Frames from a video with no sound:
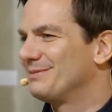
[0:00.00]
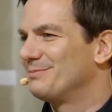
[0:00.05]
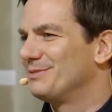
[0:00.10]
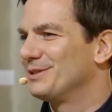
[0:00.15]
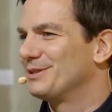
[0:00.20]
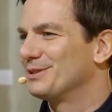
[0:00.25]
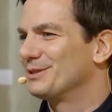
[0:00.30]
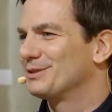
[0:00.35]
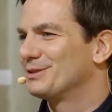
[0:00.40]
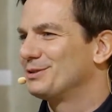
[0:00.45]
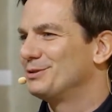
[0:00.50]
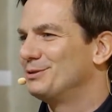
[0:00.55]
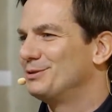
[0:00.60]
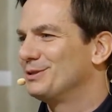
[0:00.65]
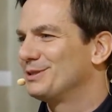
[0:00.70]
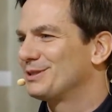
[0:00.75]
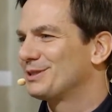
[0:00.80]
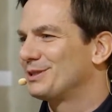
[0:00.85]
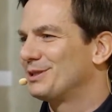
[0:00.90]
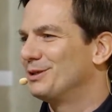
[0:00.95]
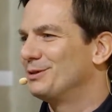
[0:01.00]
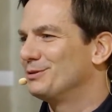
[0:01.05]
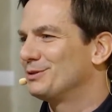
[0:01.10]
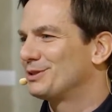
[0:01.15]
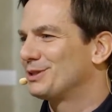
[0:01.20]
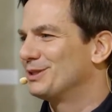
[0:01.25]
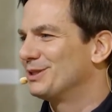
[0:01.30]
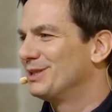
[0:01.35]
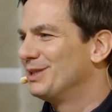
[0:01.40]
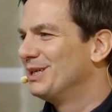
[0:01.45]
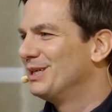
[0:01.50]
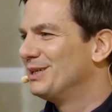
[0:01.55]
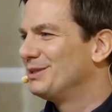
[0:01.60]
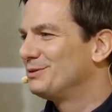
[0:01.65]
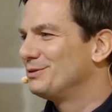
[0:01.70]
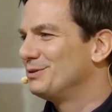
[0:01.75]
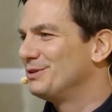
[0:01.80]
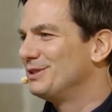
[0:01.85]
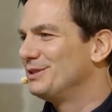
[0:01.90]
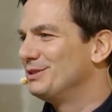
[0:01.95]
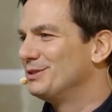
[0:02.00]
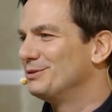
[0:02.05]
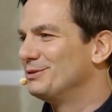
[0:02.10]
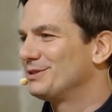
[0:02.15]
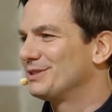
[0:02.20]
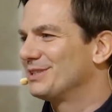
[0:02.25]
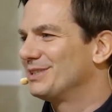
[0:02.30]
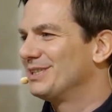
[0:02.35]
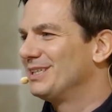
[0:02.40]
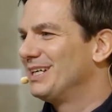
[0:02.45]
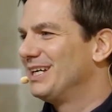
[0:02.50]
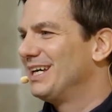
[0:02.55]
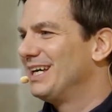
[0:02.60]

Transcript: because who is closer to the user